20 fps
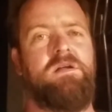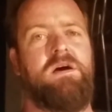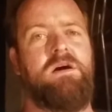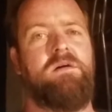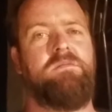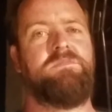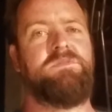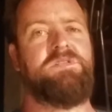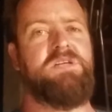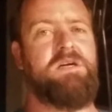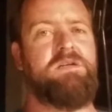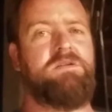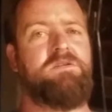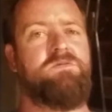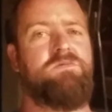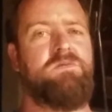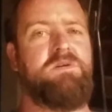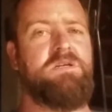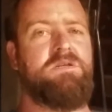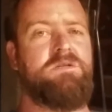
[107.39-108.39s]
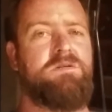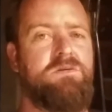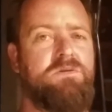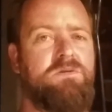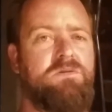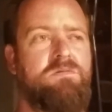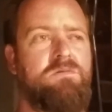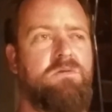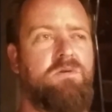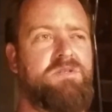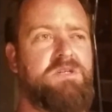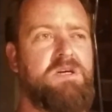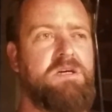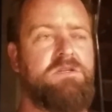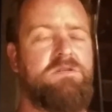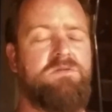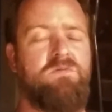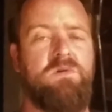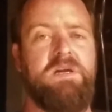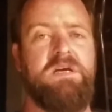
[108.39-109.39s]
1022 or
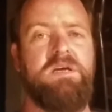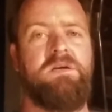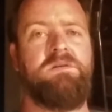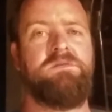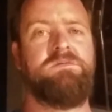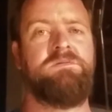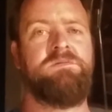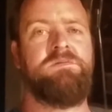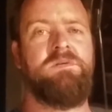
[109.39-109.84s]
1020,